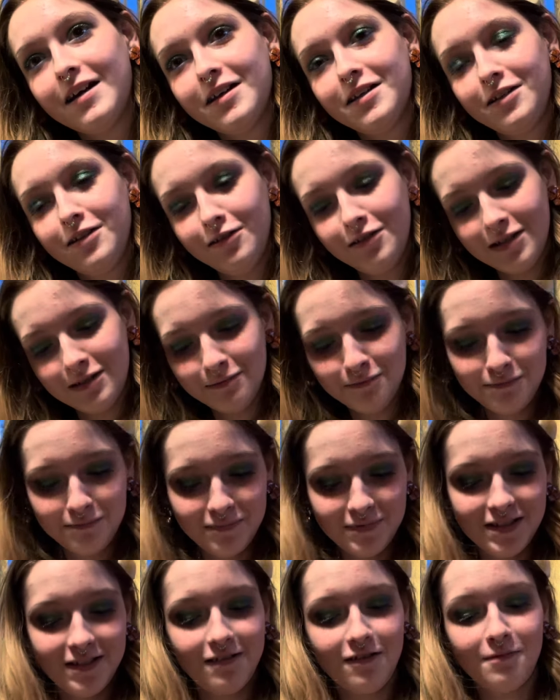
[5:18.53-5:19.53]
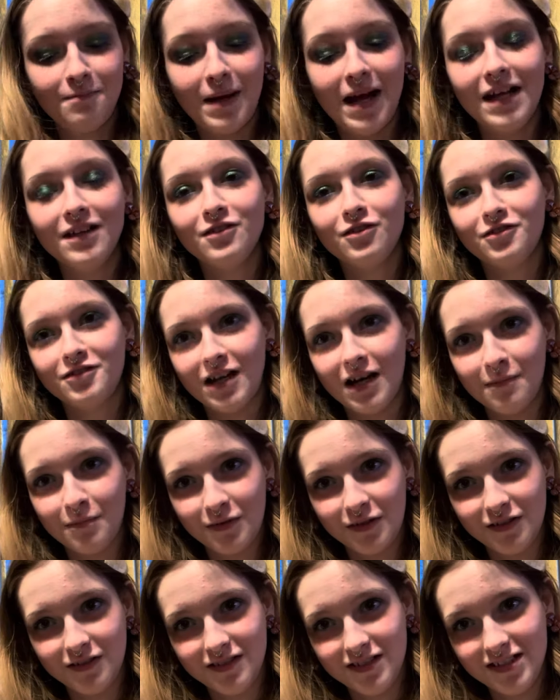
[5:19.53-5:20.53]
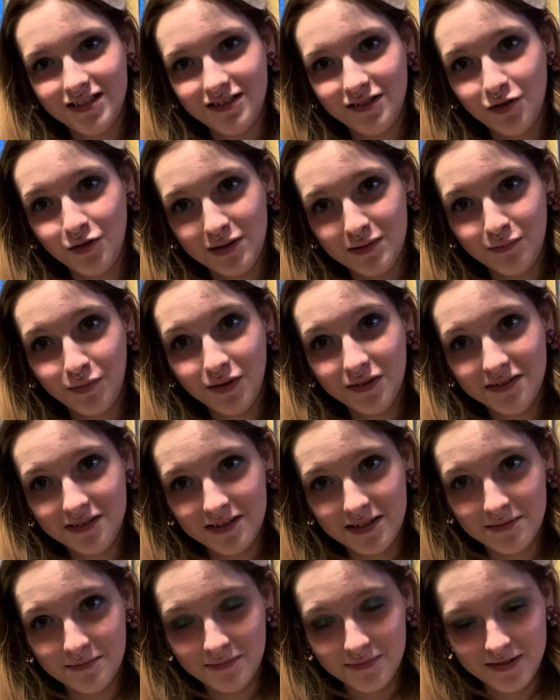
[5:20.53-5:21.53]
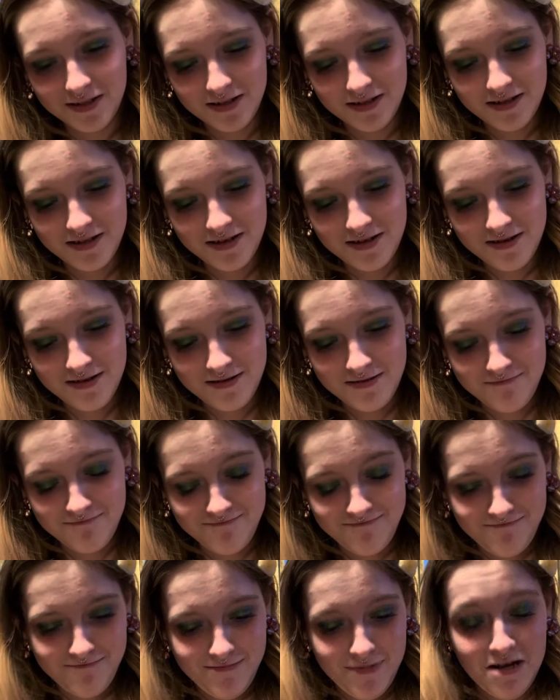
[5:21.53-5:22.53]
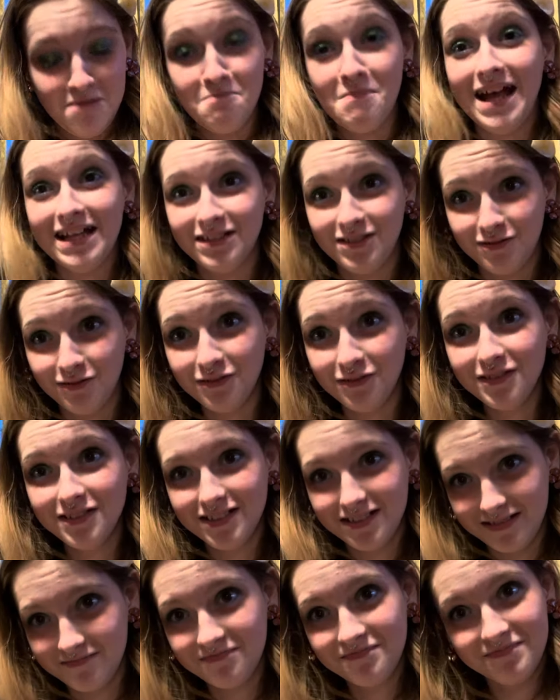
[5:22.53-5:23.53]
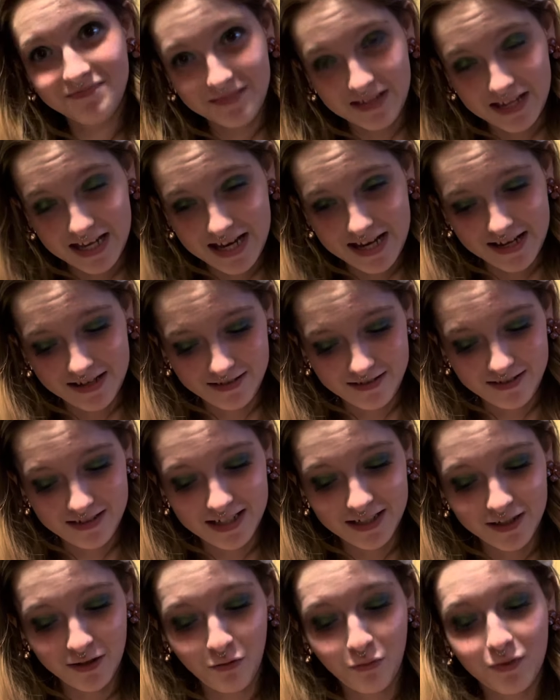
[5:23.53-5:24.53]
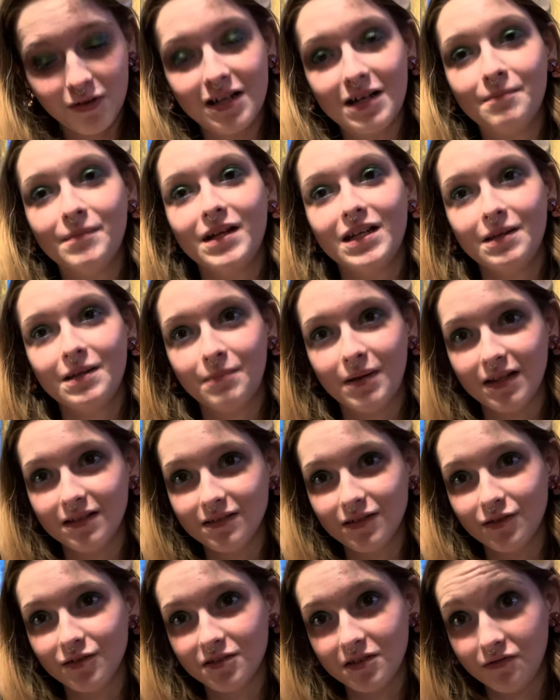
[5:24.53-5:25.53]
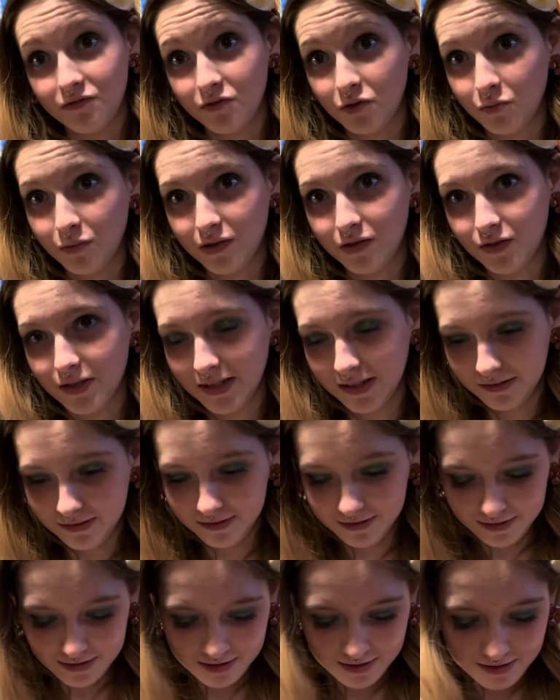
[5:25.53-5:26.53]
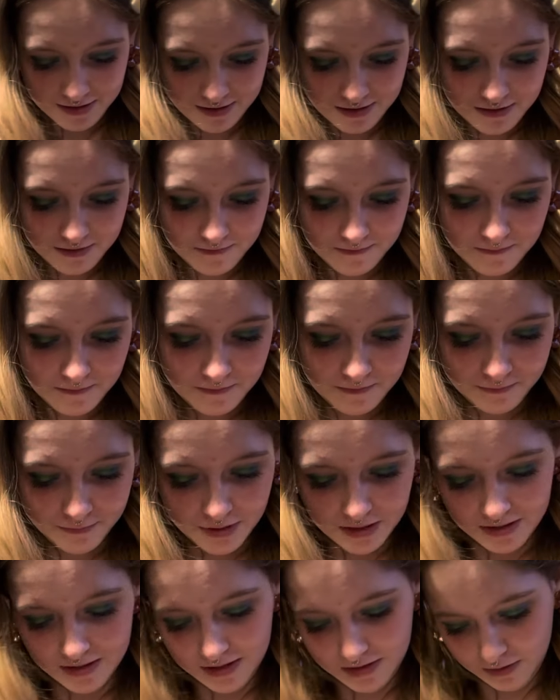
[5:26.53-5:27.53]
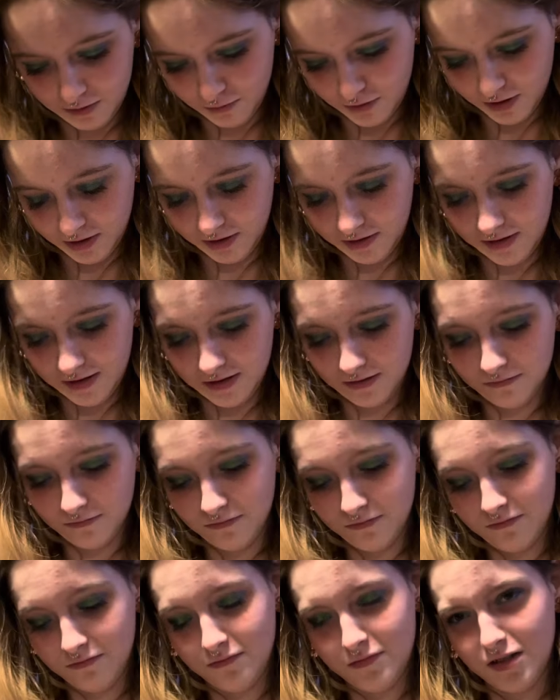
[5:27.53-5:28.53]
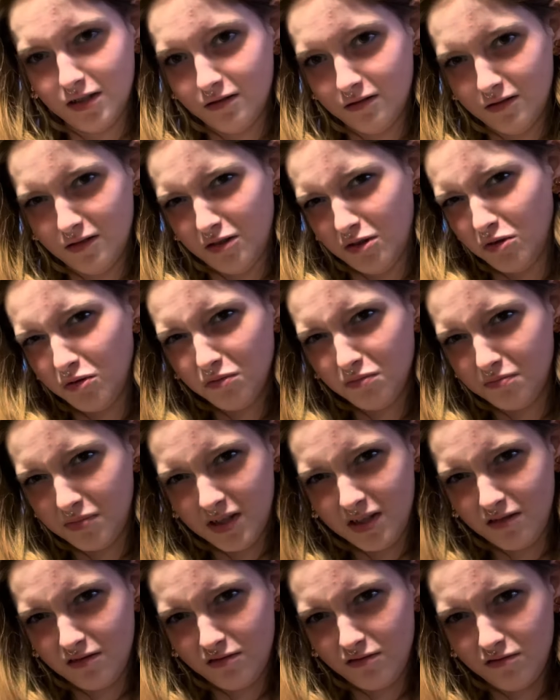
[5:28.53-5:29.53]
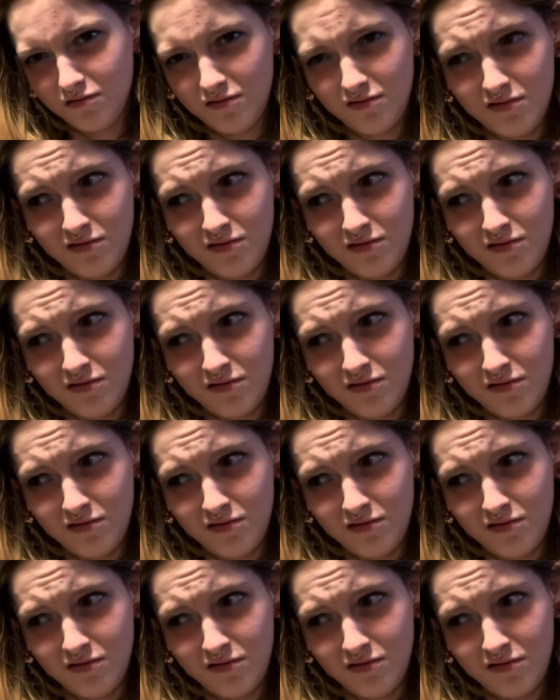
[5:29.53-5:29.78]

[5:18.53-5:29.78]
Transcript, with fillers: You can, they're pencil toppers. You can put them on pencils, and they don't work on mini pencils if you're wondering. But they do work on adult pencils.